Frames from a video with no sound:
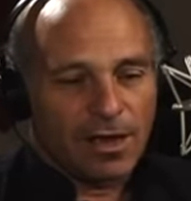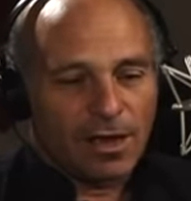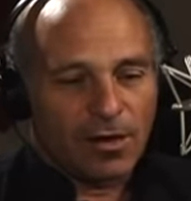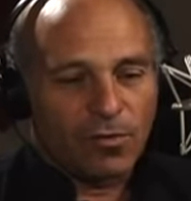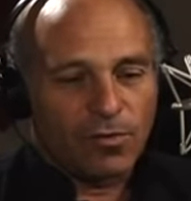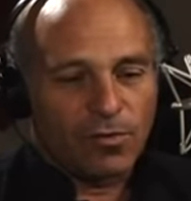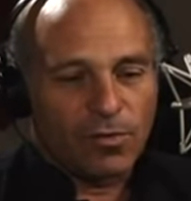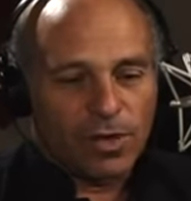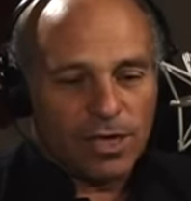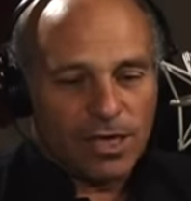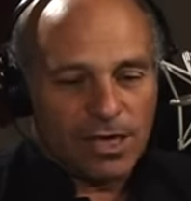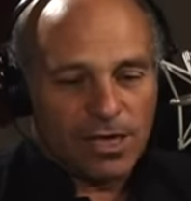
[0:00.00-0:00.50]

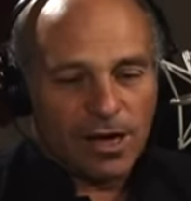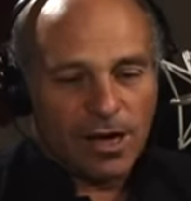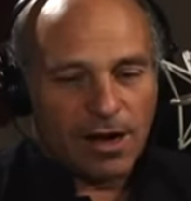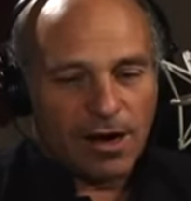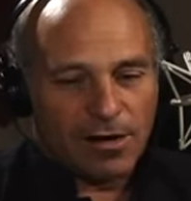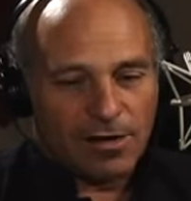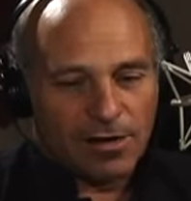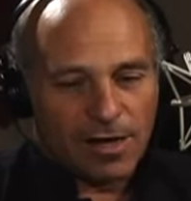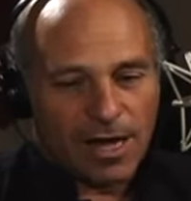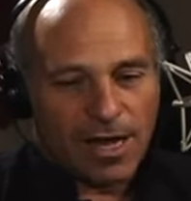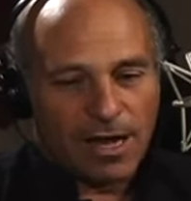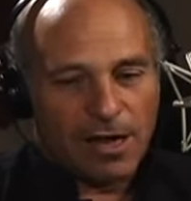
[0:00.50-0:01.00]
Uh, we
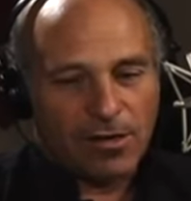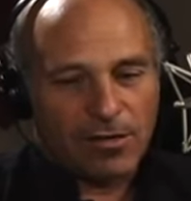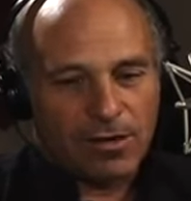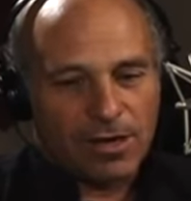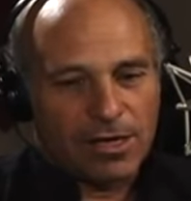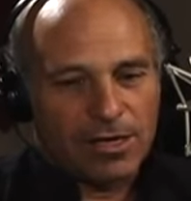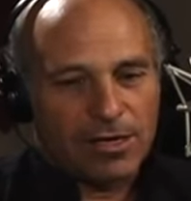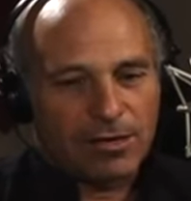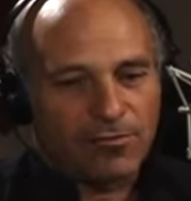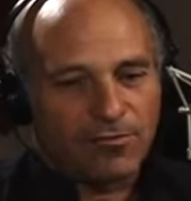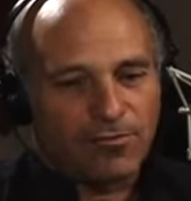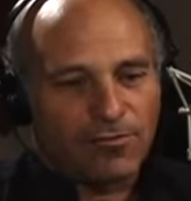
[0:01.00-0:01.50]
are now
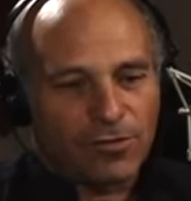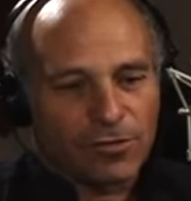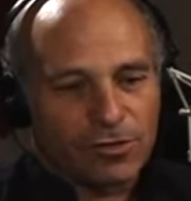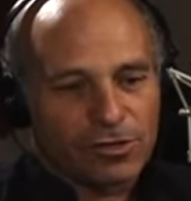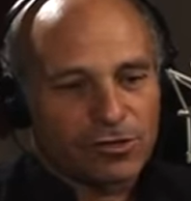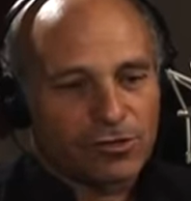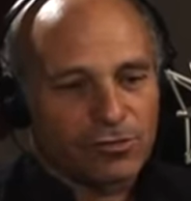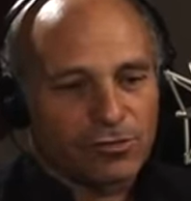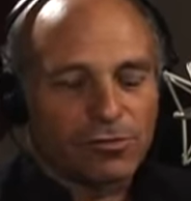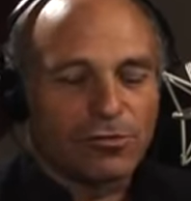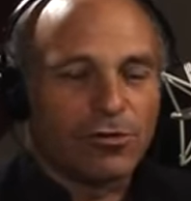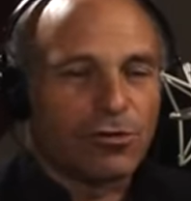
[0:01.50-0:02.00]
in a
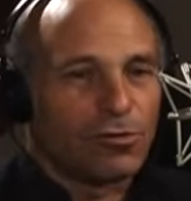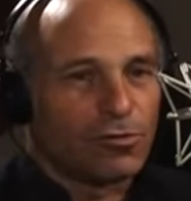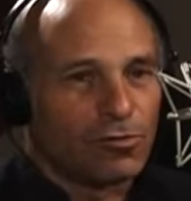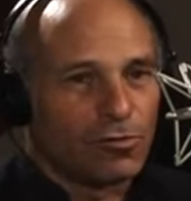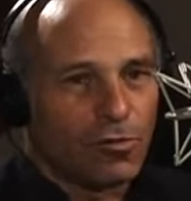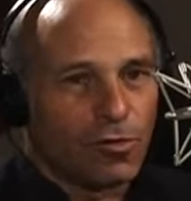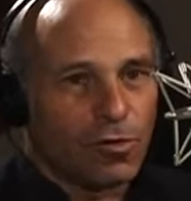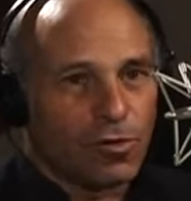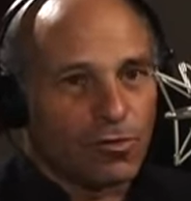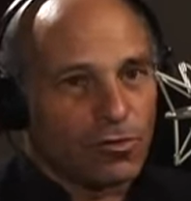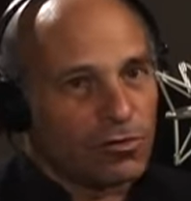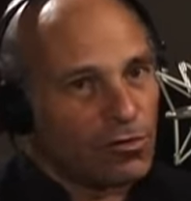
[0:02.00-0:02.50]
virtual
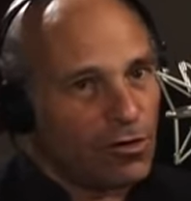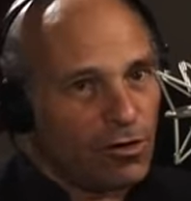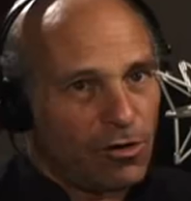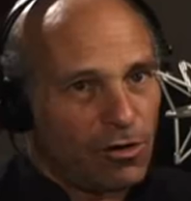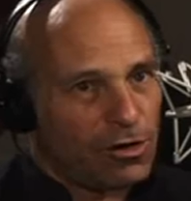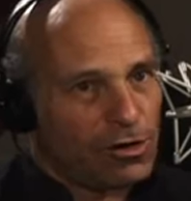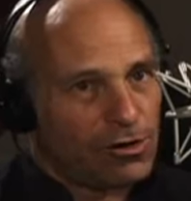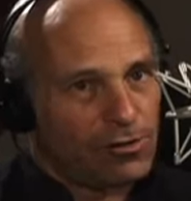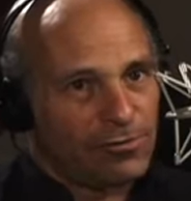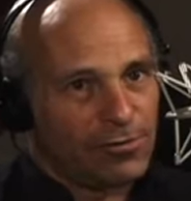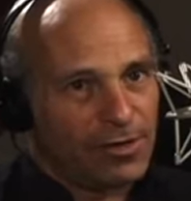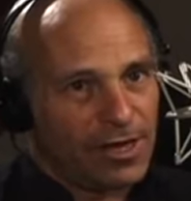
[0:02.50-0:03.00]
Cold War with
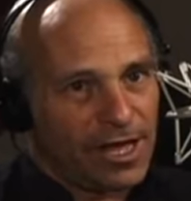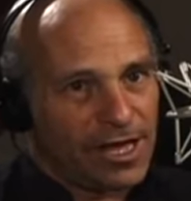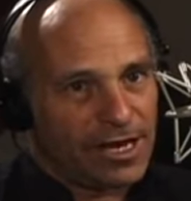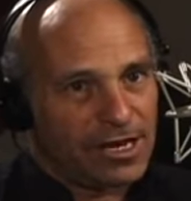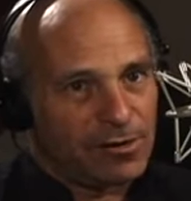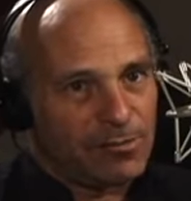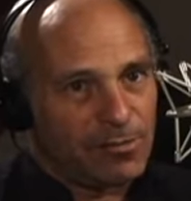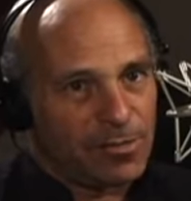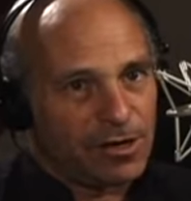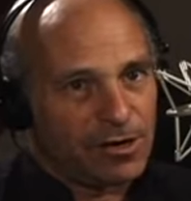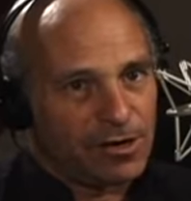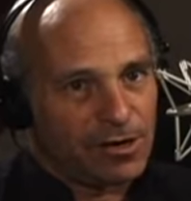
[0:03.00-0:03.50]
all of
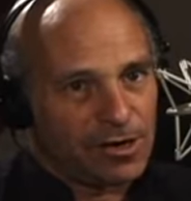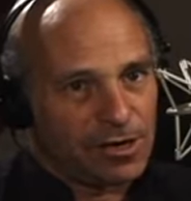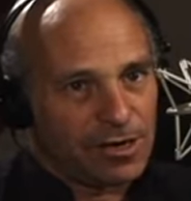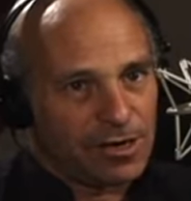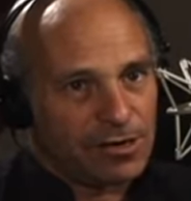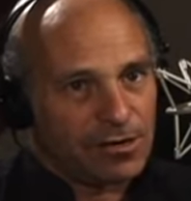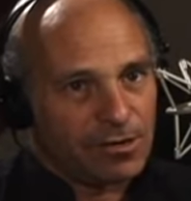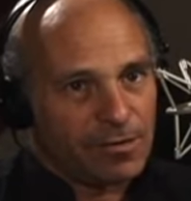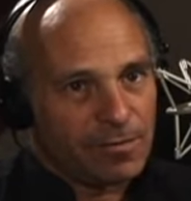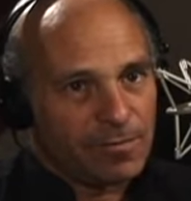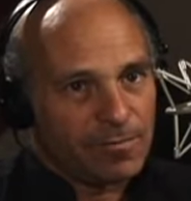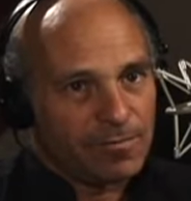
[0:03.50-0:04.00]
Latin
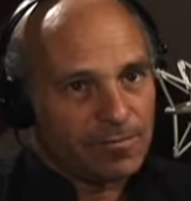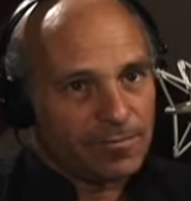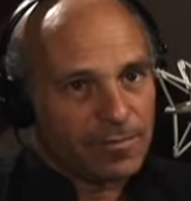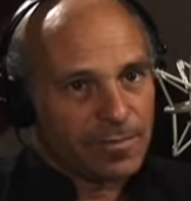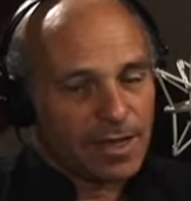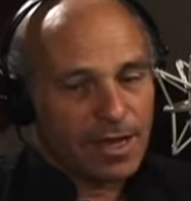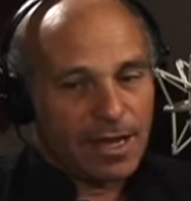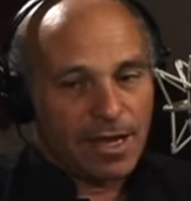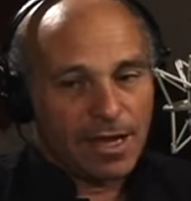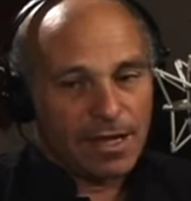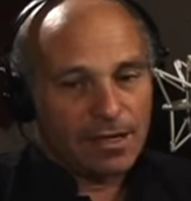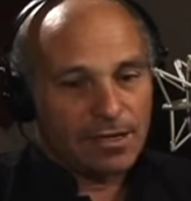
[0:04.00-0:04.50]
America.
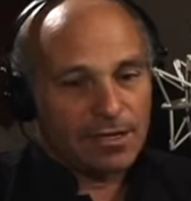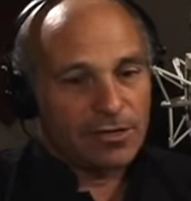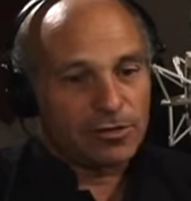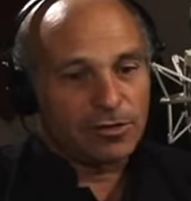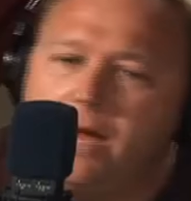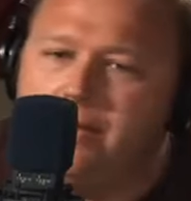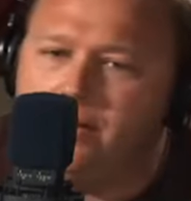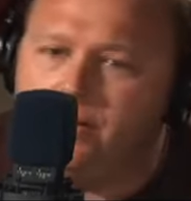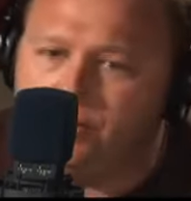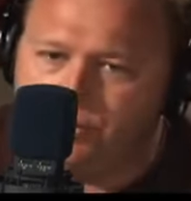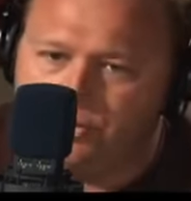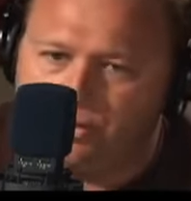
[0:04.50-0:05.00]
And,
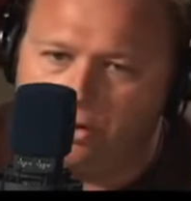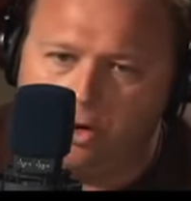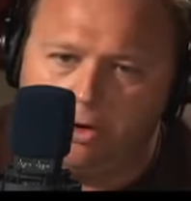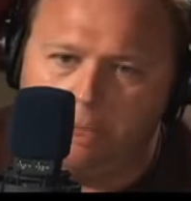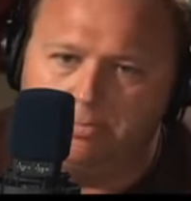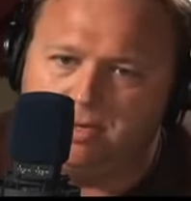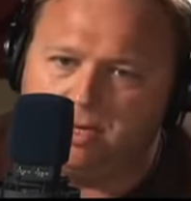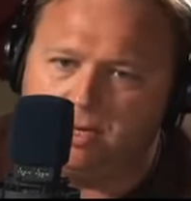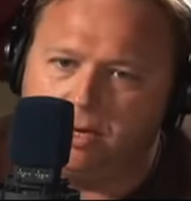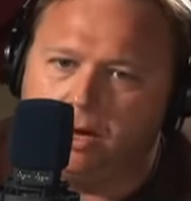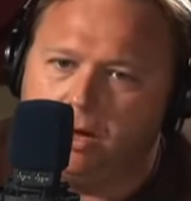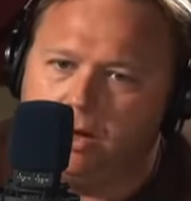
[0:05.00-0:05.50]
and
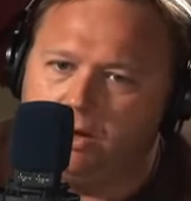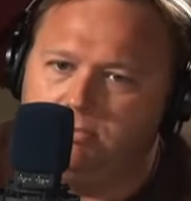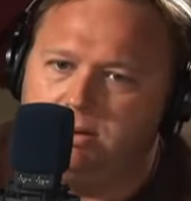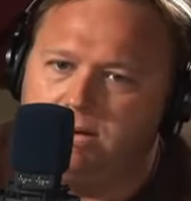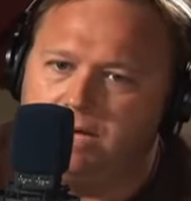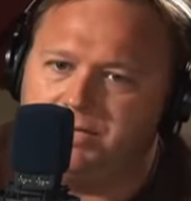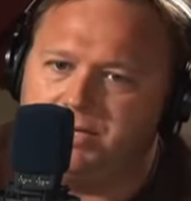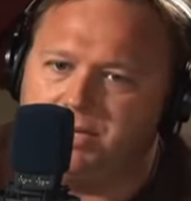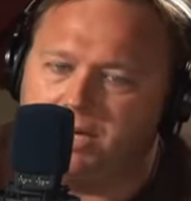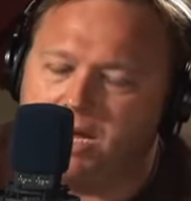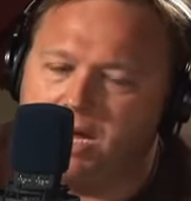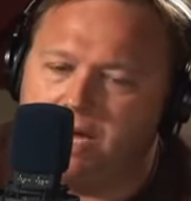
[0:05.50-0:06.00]
there's in a whole
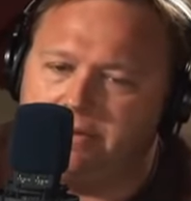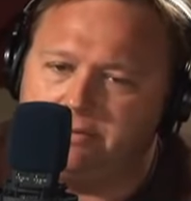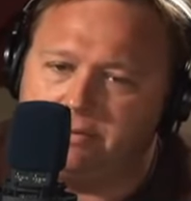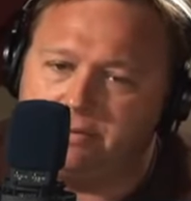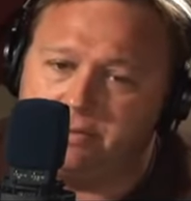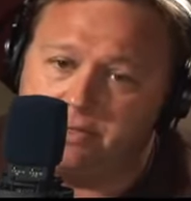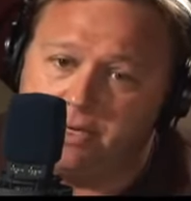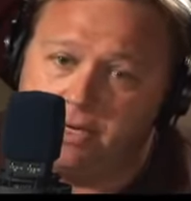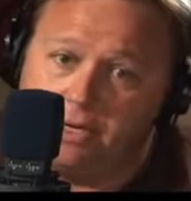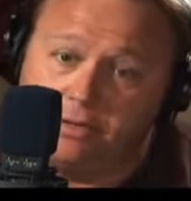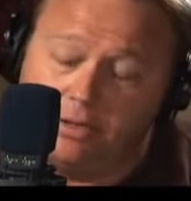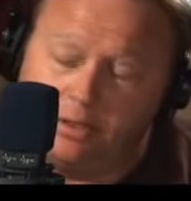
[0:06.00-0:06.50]
bunch of
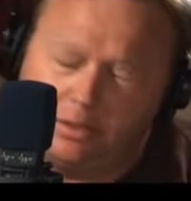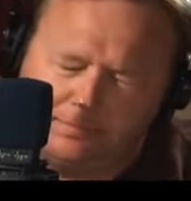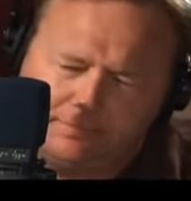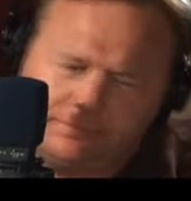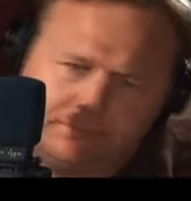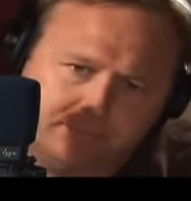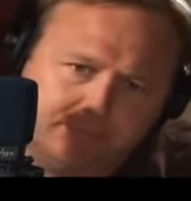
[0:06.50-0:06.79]
countries down this there.